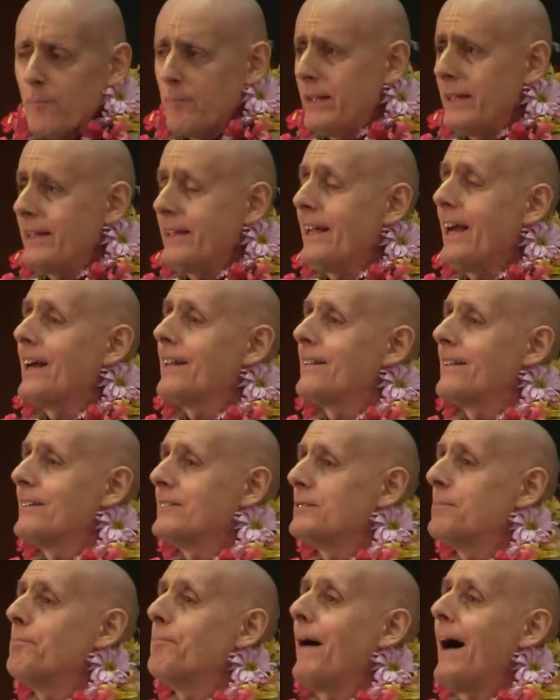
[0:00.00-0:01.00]
But yet
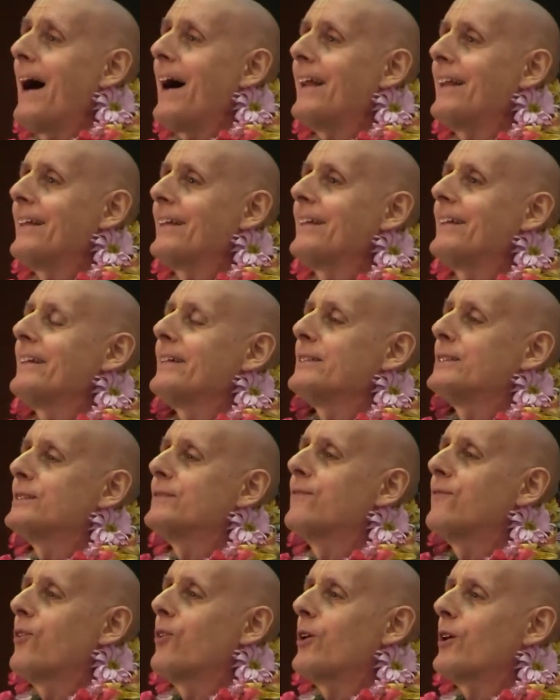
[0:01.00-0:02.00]
this body
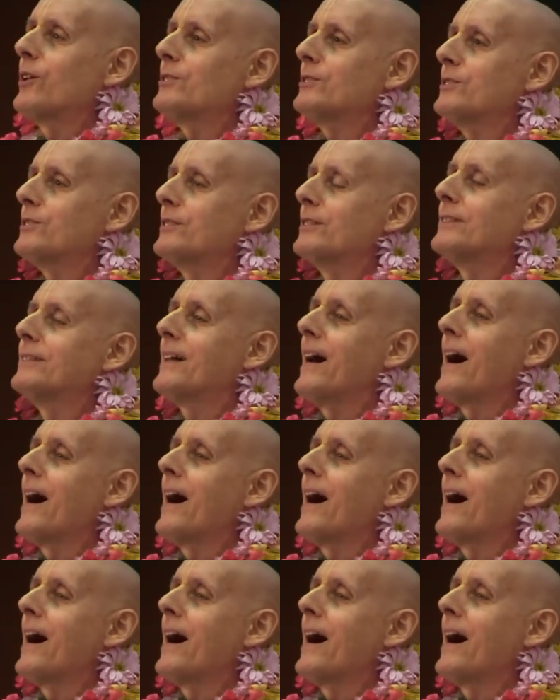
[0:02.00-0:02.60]
is forced to